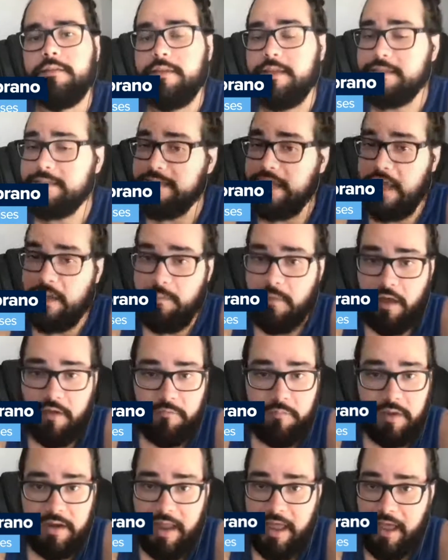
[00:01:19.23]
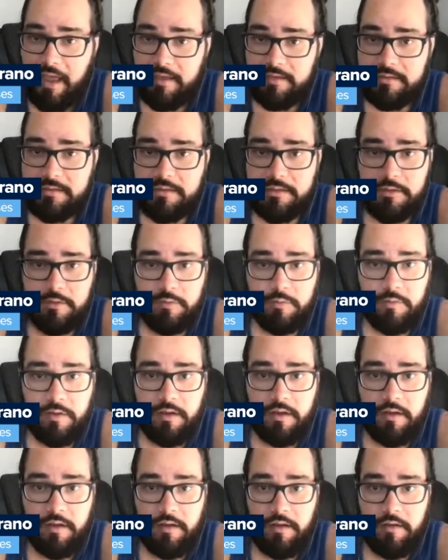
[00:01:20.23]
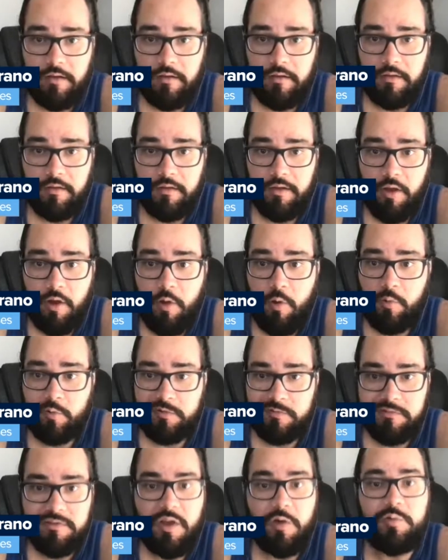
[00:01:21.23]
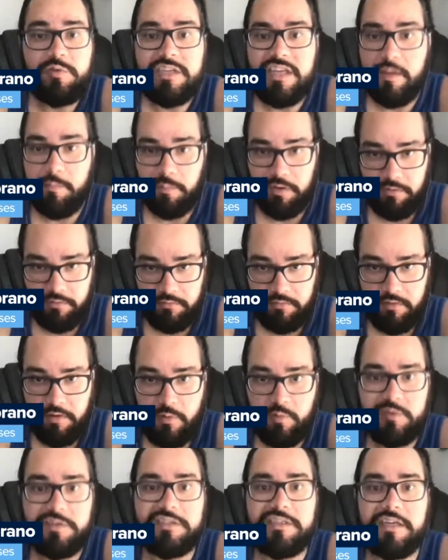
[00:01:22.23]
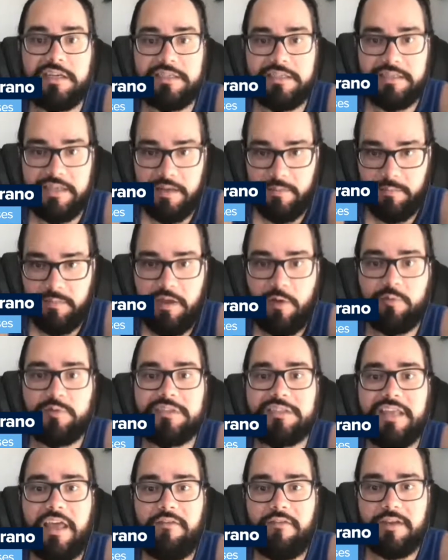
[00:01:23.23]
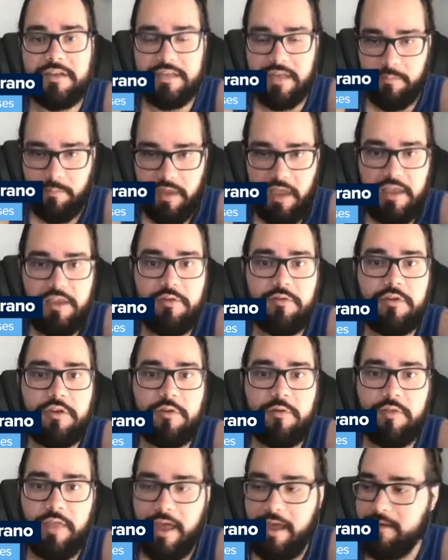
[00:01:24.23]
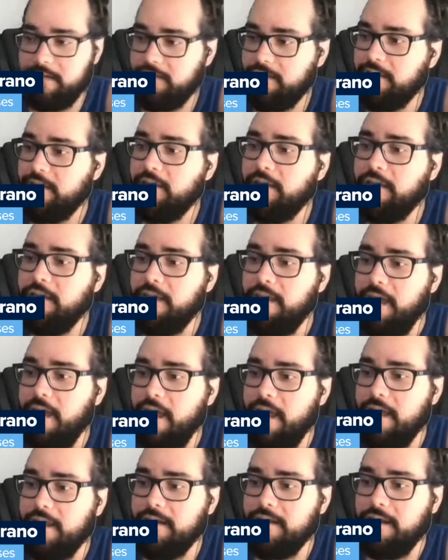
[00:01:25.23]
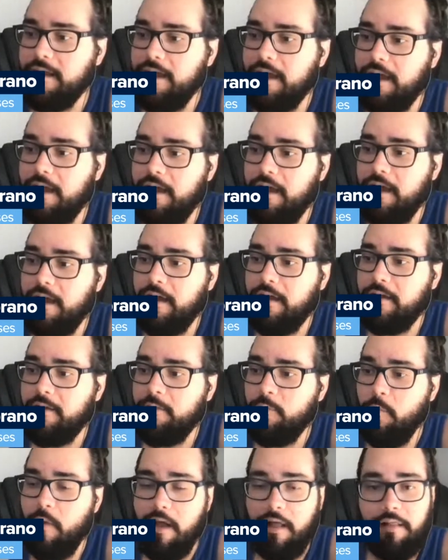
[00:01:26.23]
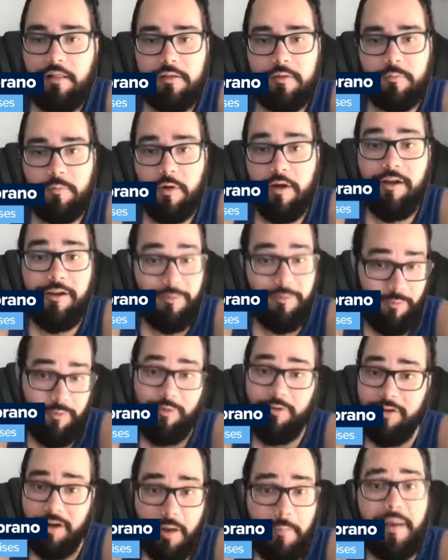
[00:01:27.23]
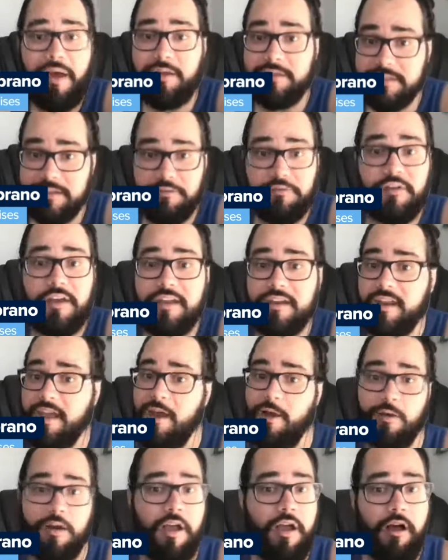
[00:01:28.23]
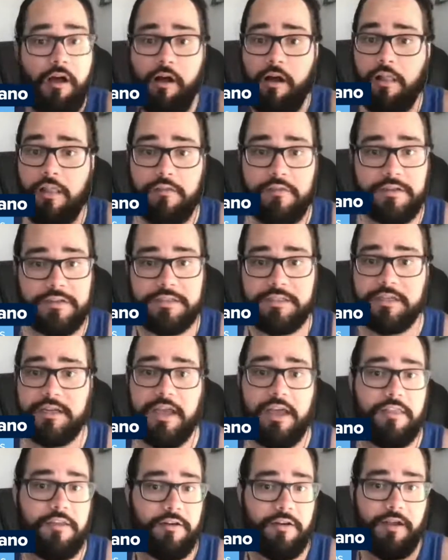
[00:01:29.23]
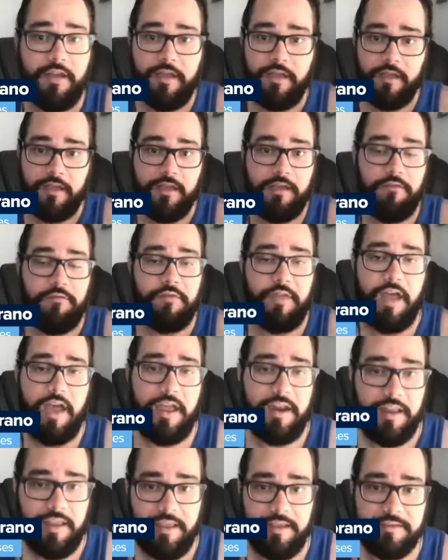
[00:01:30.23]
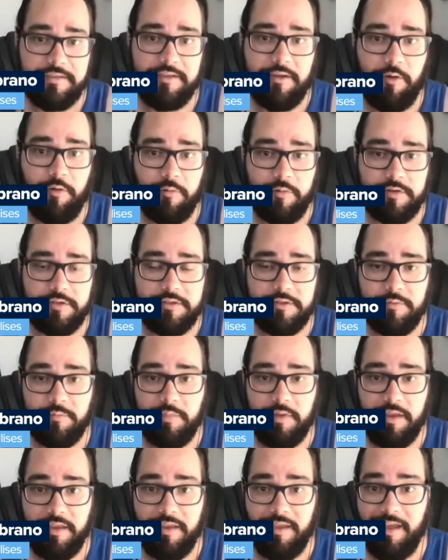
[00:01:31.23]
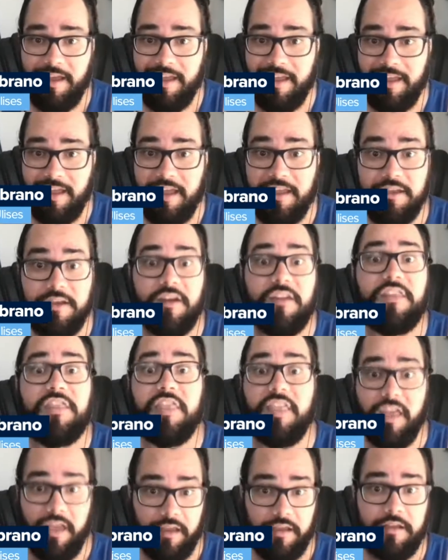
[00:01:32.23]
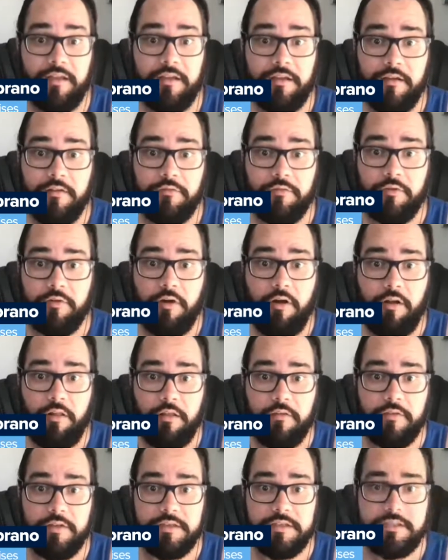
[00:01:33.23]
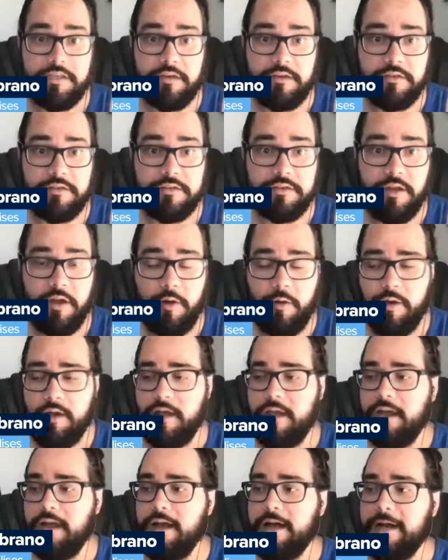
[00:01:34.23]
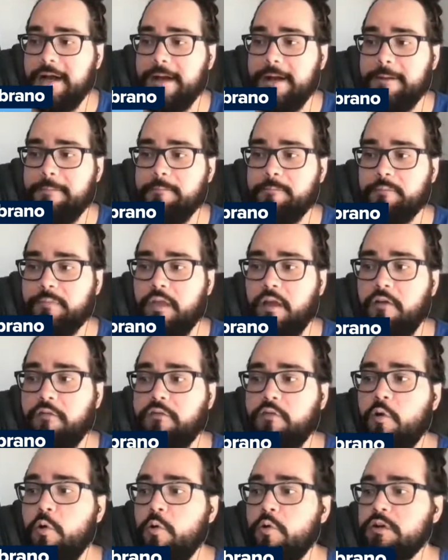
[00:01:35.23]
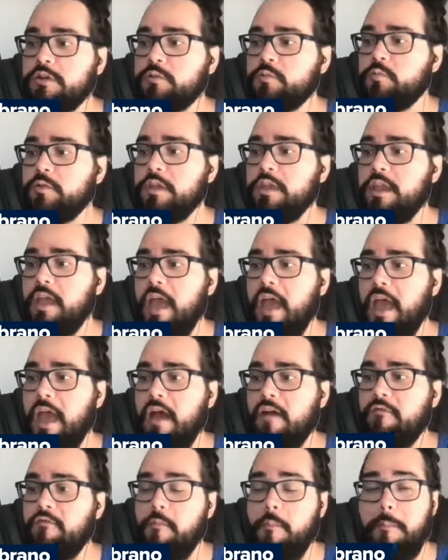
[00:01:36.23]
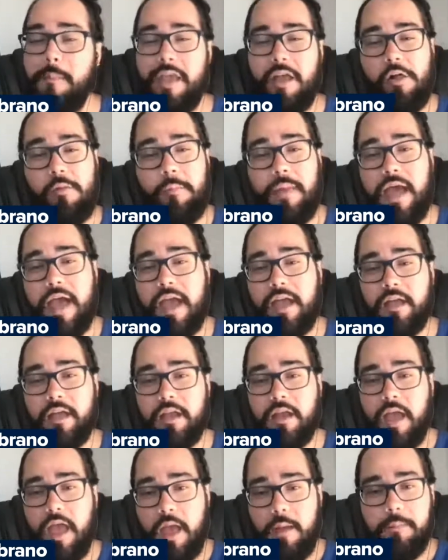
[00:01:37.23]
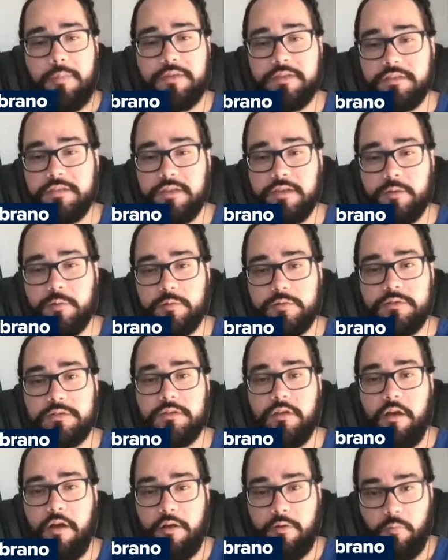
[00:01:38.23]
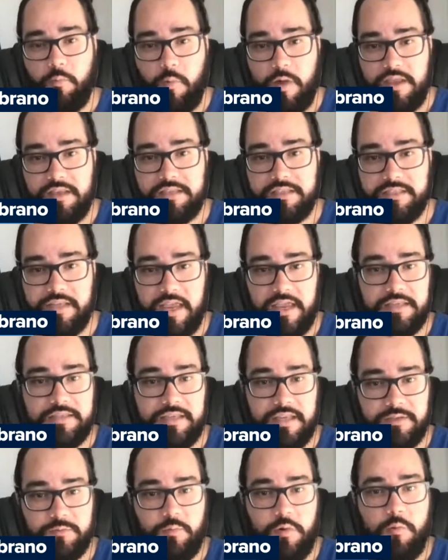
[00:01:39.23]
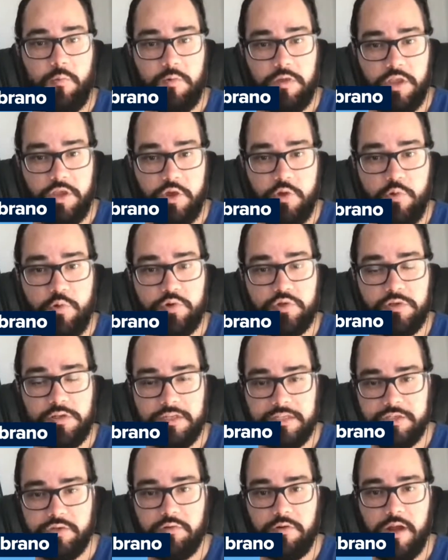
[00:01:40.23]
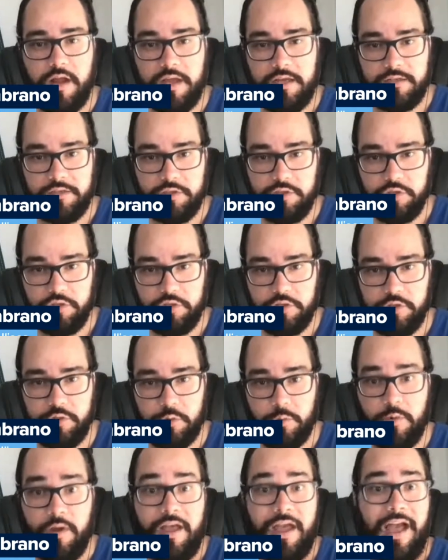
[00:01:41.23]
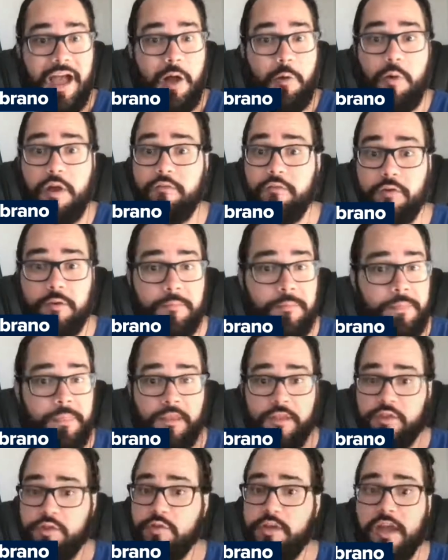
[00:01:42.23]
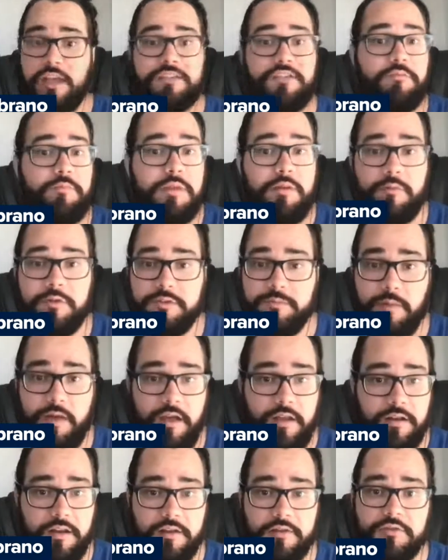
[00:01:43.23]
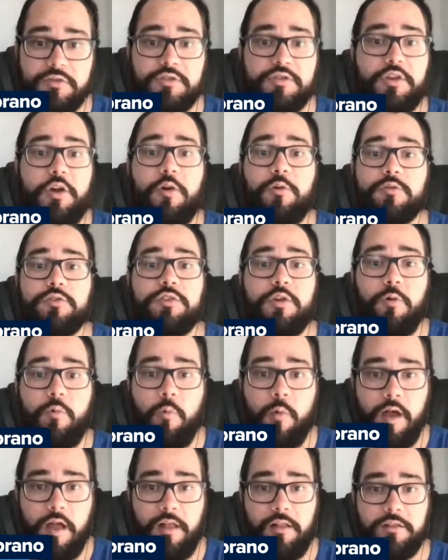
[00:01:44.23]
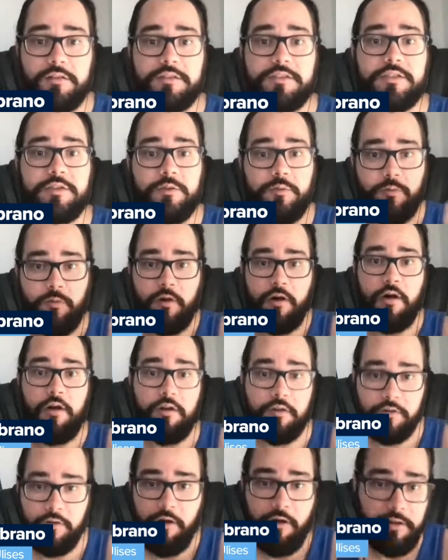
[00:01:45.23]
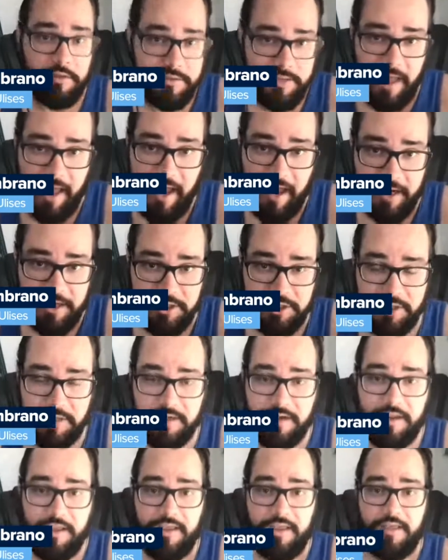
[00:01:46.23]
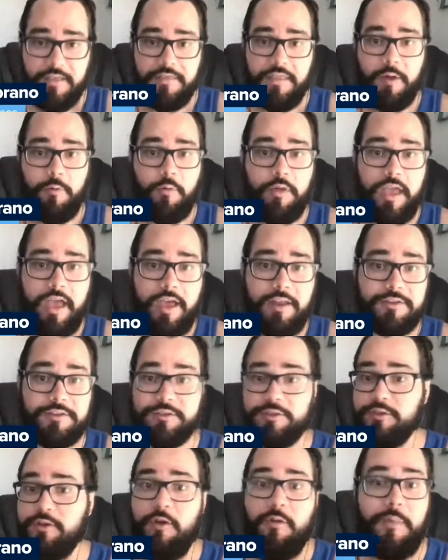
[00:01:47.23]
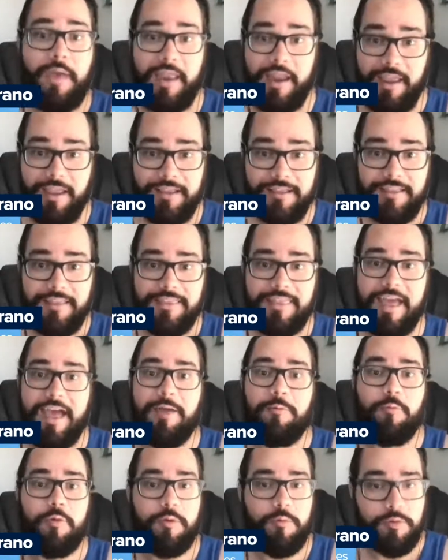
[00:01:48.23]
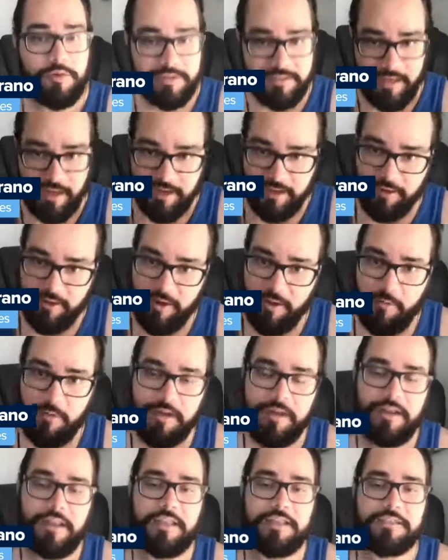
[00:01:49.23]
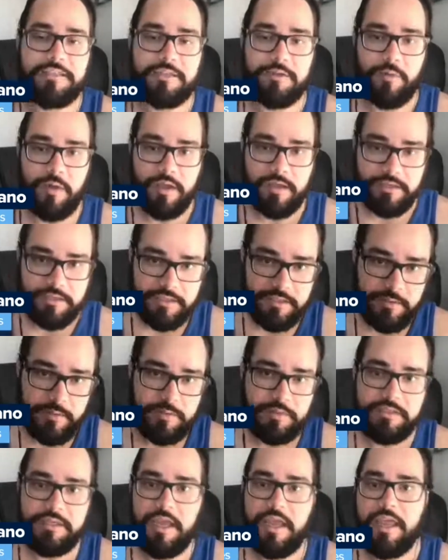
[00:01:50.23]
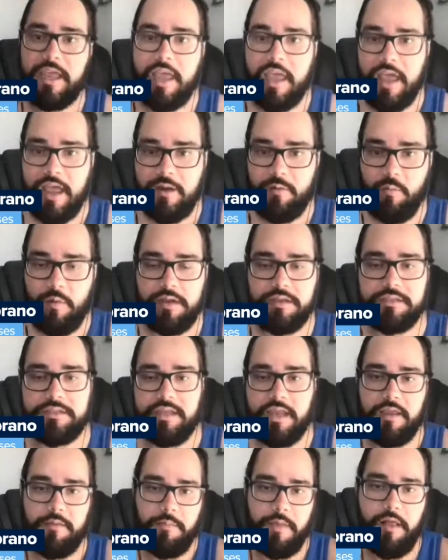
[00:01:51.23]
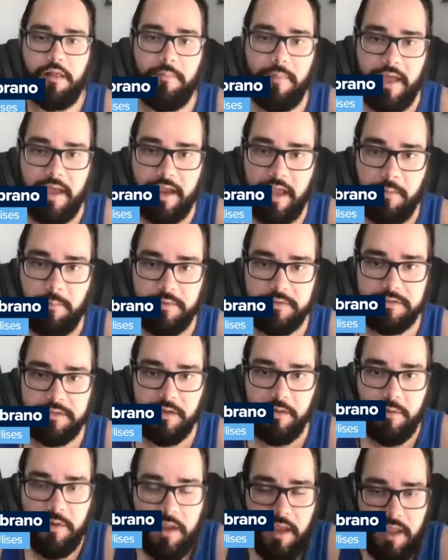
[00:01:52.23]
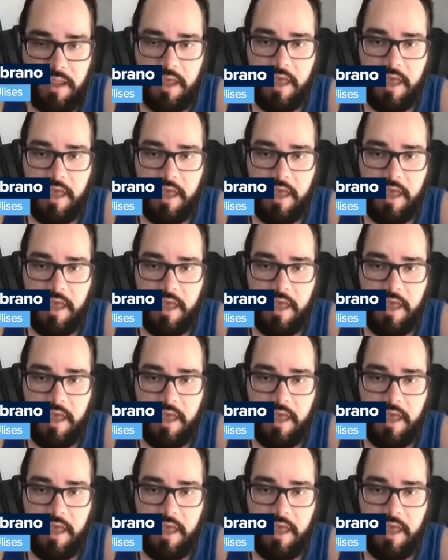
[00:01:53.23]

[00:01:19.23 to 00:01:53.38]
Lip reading: this time I've been asked to go deep, go 60, go 70. Can you do that? And, well, we're about to find out, all of us together, if that is going to be a good thing for all of us here. So, of course, we have mailbag episodes on Wednesdays. That's what we usually try to do. However, you guys have been responding so well to our call to action that we had so many that we were saying, you know what, let's do a Tuesday and Wednesday mailbag episode